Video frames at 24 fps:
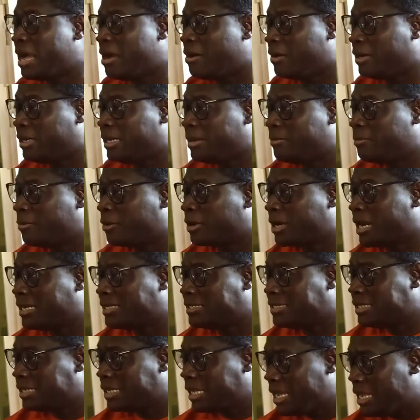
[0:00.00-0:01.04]
our
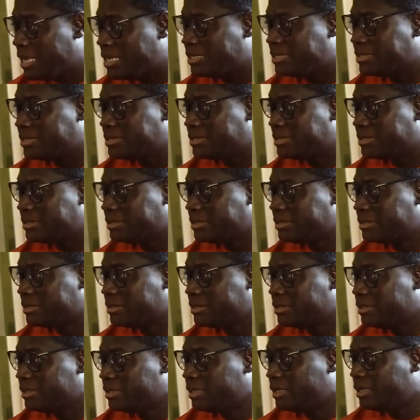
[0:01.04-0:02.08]
democratic gains.
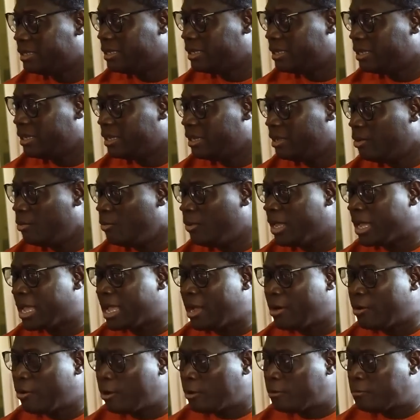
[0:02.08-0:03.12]
We
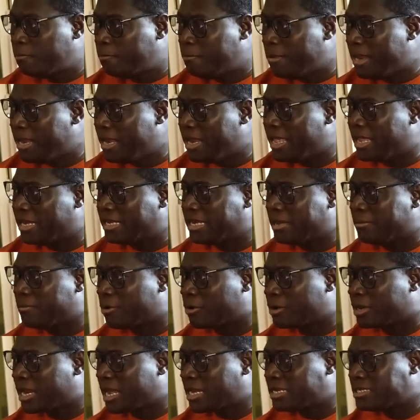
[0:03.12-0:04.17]
cannot build a
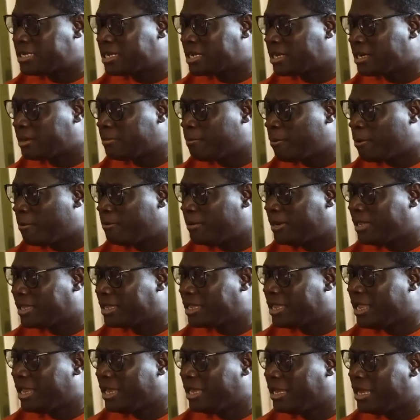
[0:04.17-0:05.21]
democratic republic
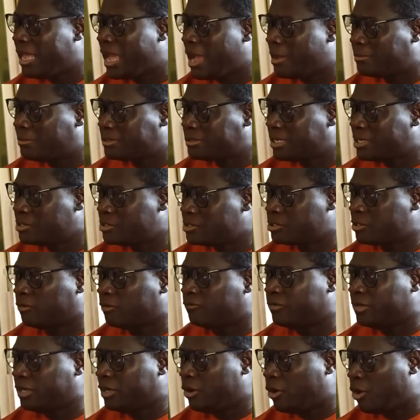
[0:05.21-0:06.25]
in the absence
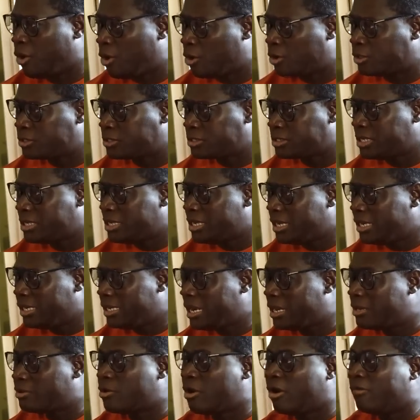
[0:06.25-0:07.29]
of the laws
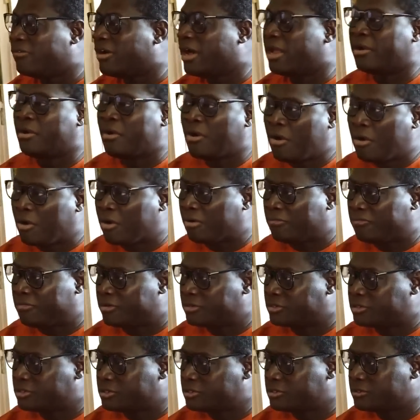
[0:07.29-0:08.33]
that govern all of
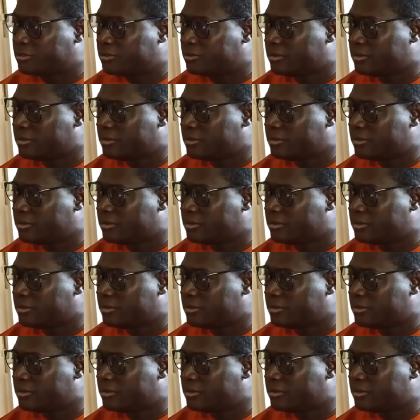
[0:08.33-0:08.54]
us.